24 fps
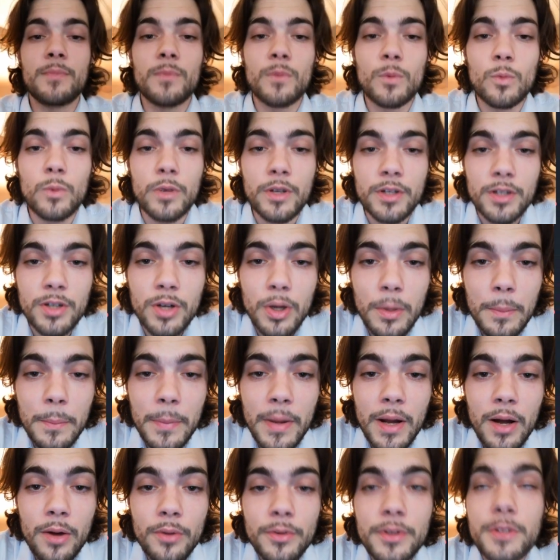when
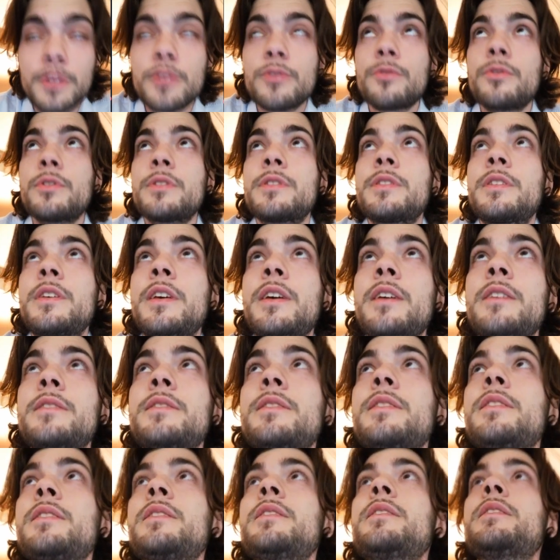compound interest kicks
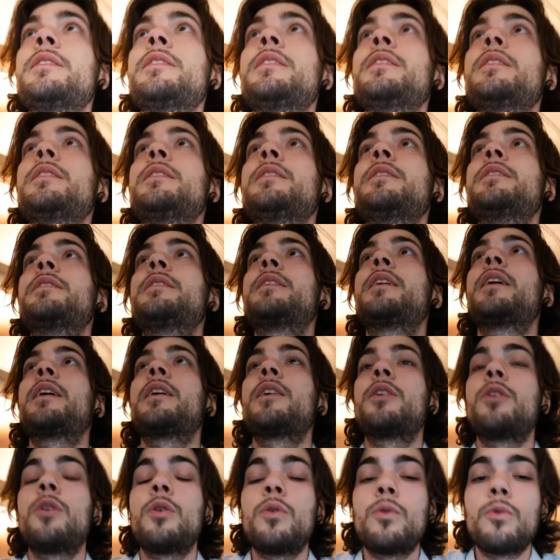in, it
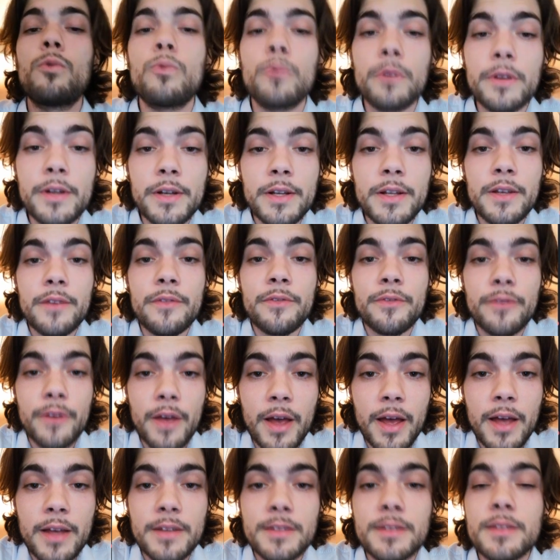can go really
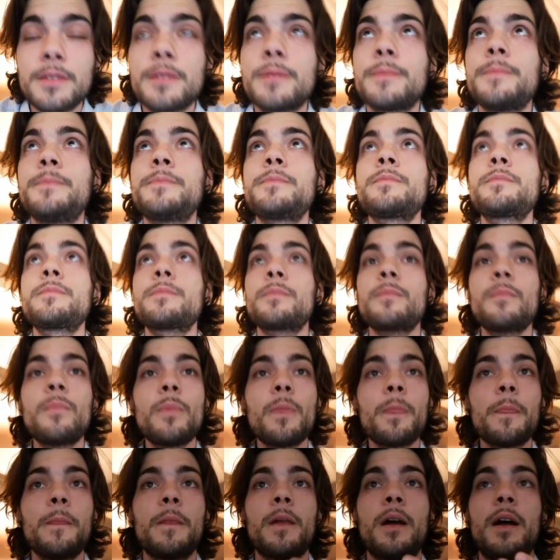fast.
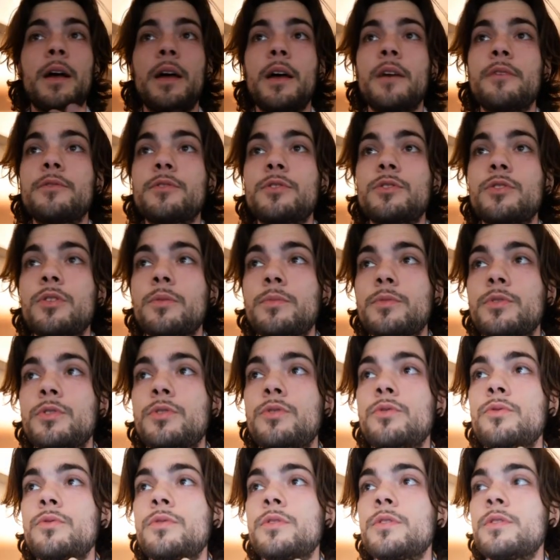I have some
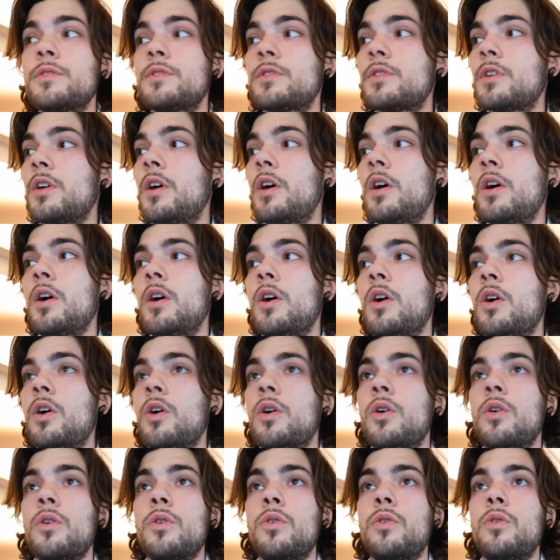students
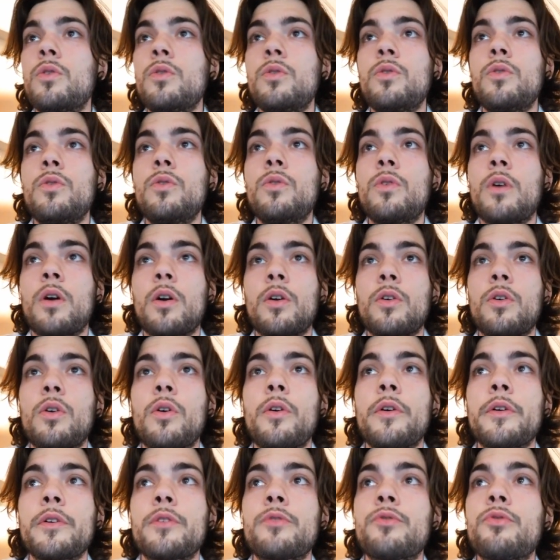who are
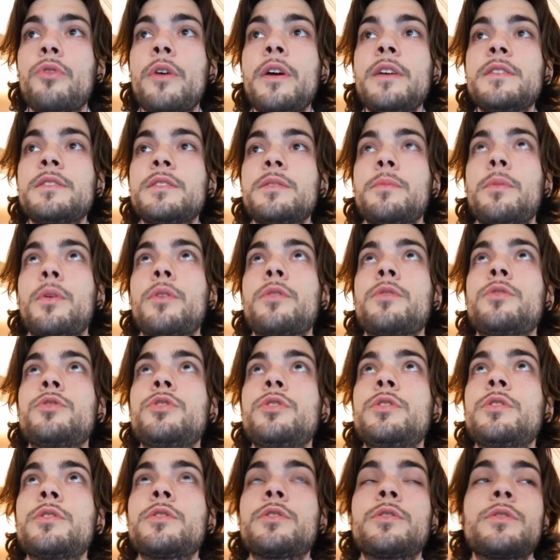going crazy about the
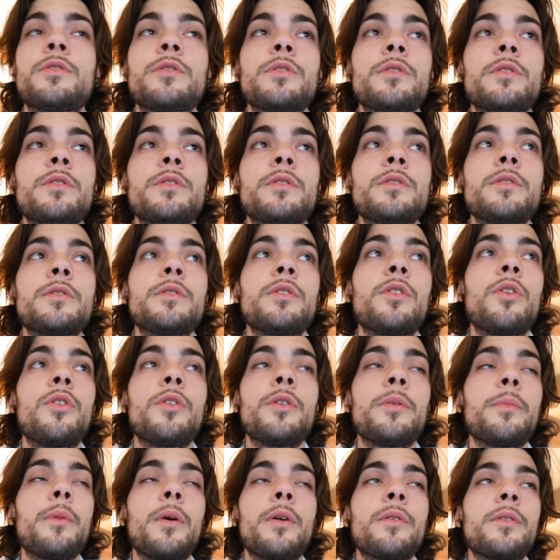genius,
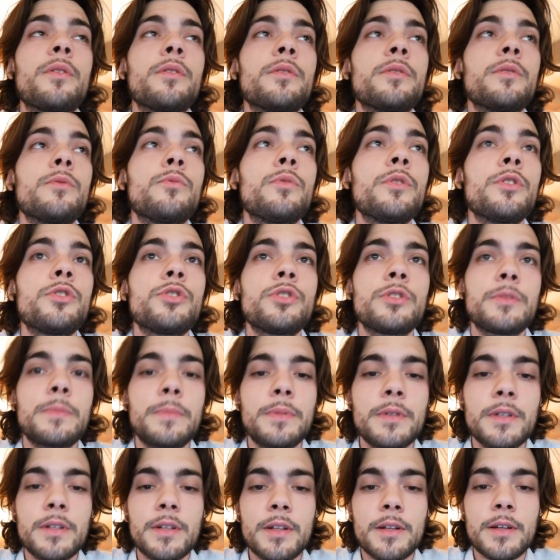about the rich
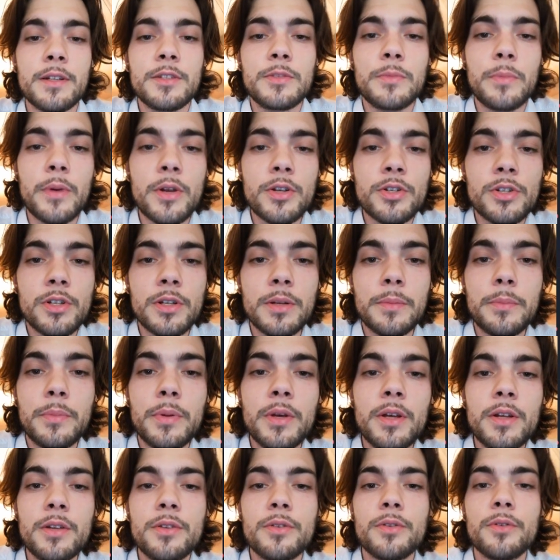split, especially
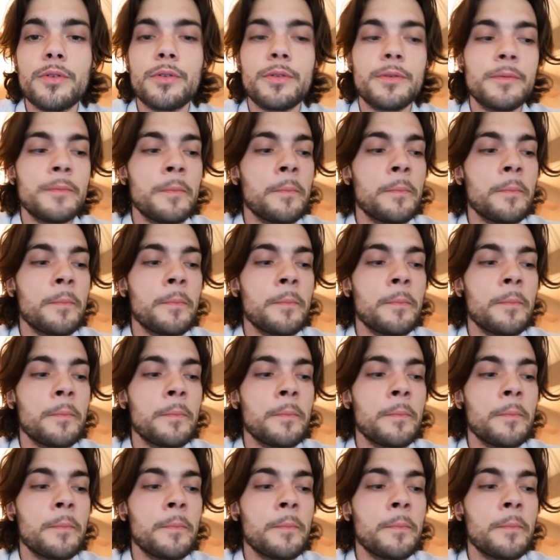Peter.